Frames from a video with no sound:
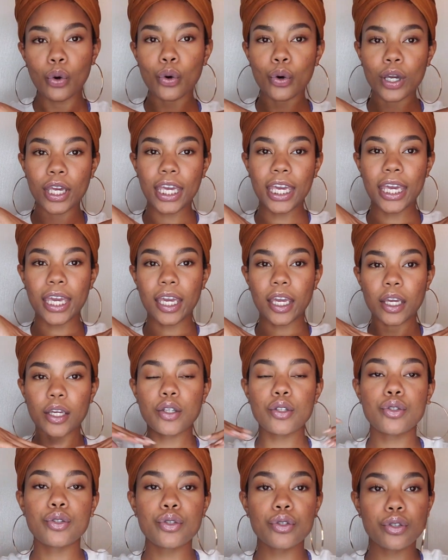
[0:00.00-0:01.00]
Okay,
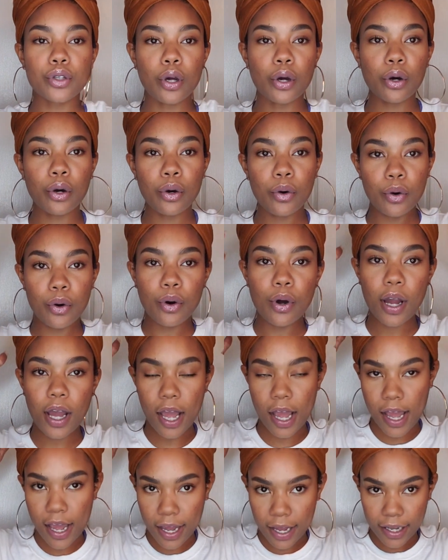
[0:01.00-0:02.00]
so
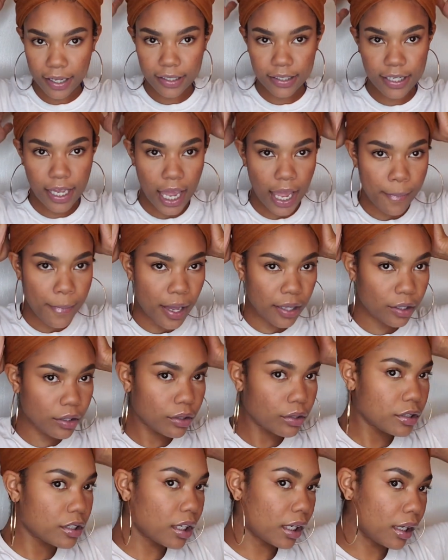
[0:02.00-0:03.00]
I tied my
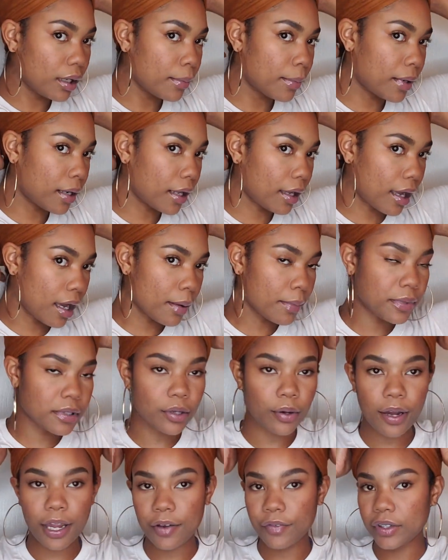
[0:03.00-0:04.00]
little turban up so
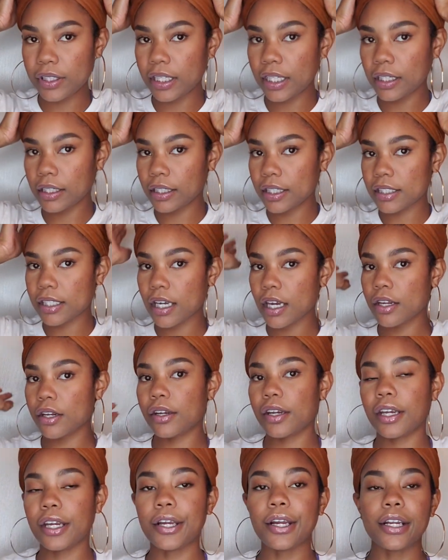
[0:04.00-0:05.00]
everything is under
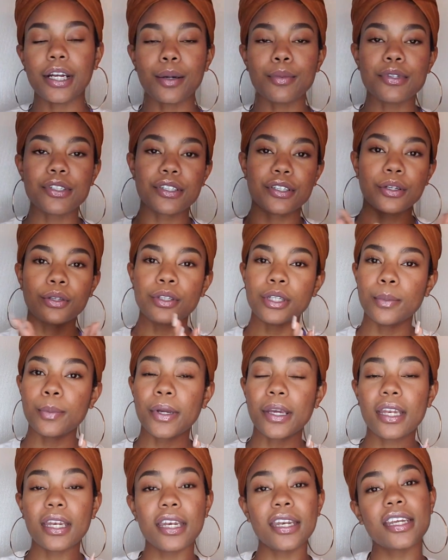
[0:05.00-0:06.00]
here and I'm still deep
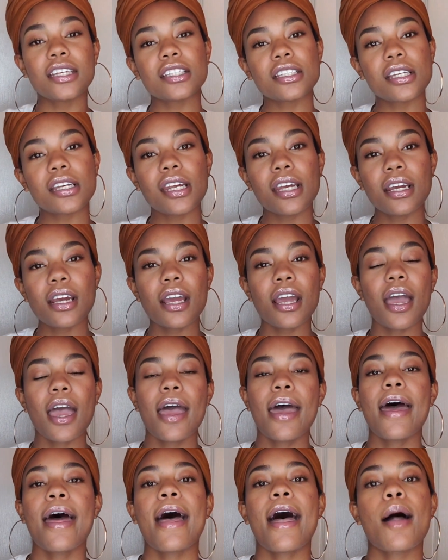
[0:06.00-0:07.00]
conditioning.
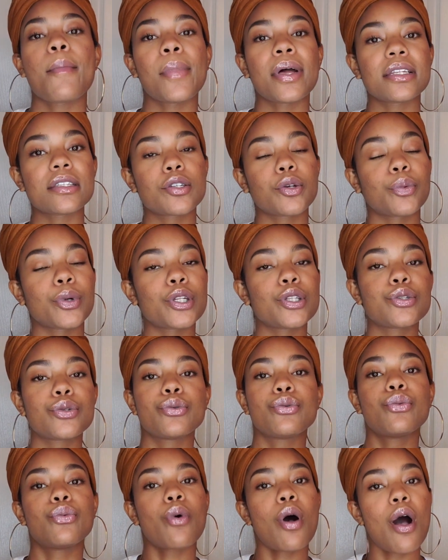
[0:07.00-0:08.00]
I'm about to run to
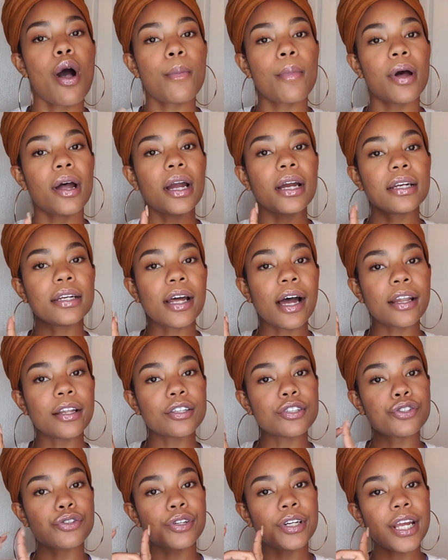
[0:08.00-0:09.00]
Walmart, Dollar
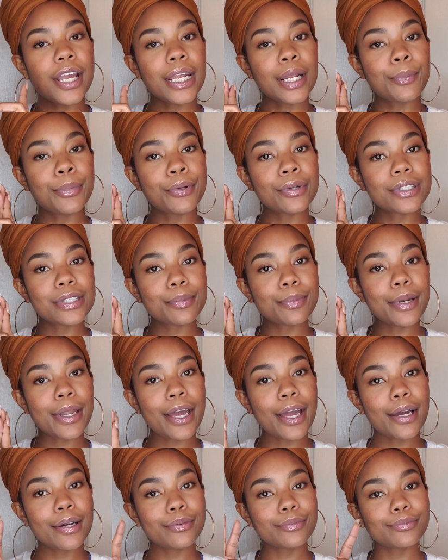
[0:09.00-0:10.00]
Tree, and a beauty
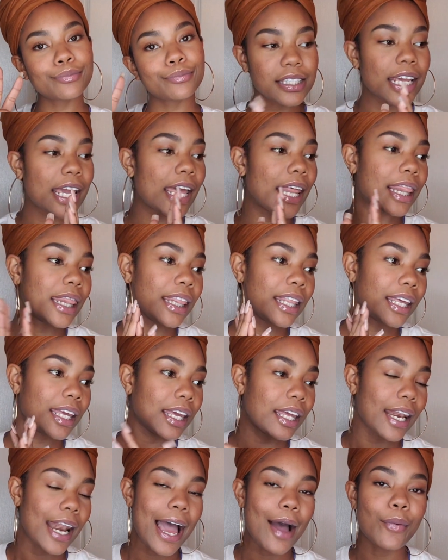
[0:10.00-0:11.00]
supply. And
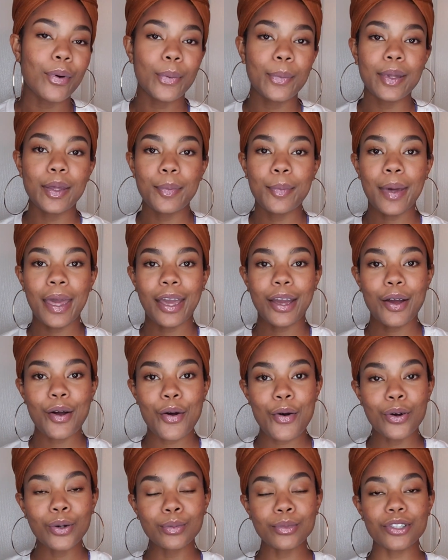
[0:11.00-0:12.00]
then I will be back
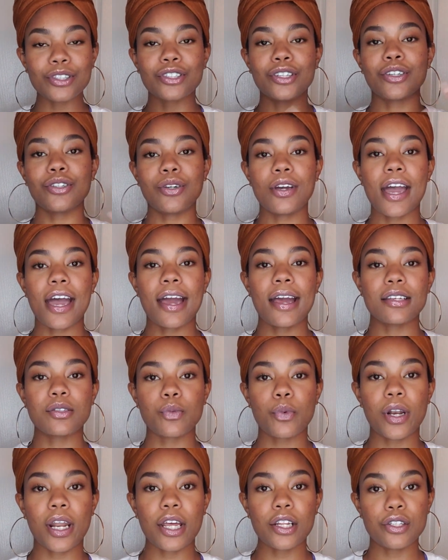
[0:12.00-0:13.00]
home to show you guys
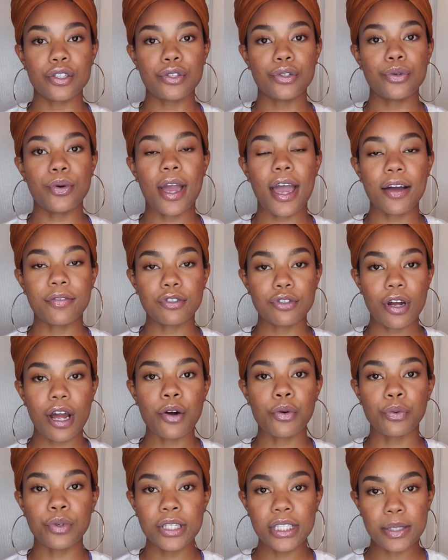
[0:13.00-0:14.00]
what I do after I
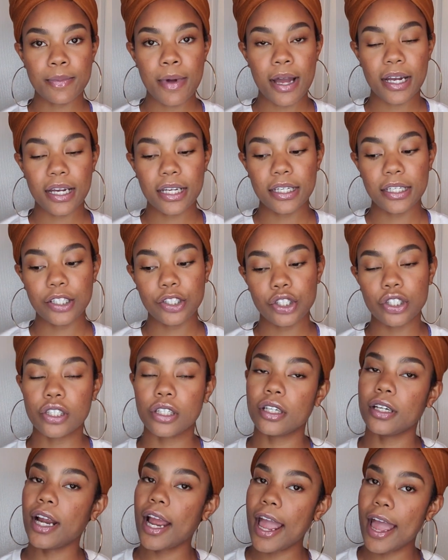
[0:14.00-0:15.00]
rinse my
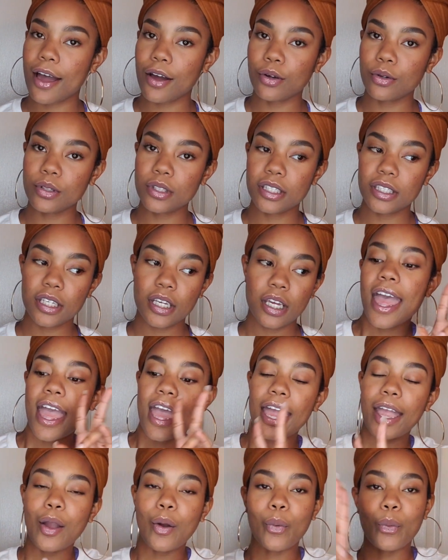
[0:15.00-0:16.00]
conditioner out.
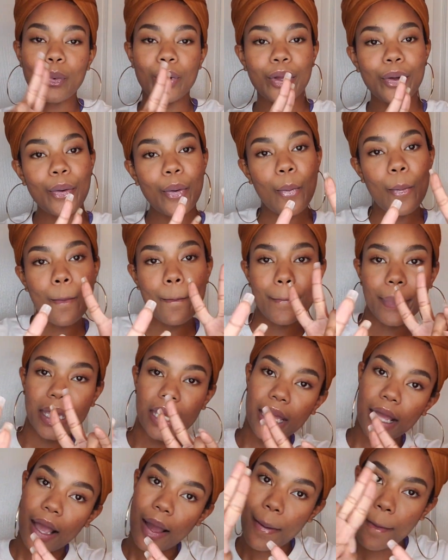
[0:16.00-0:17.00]
And we'll
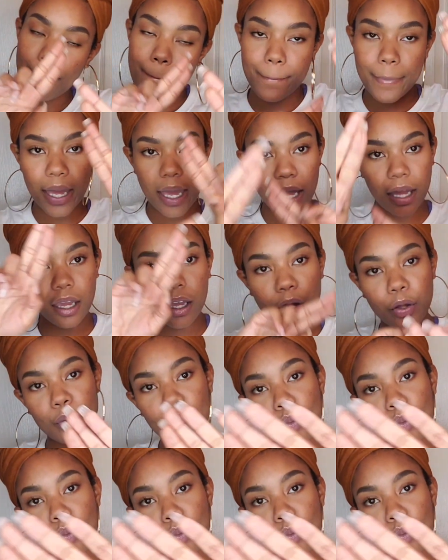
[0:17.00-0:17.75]
be back.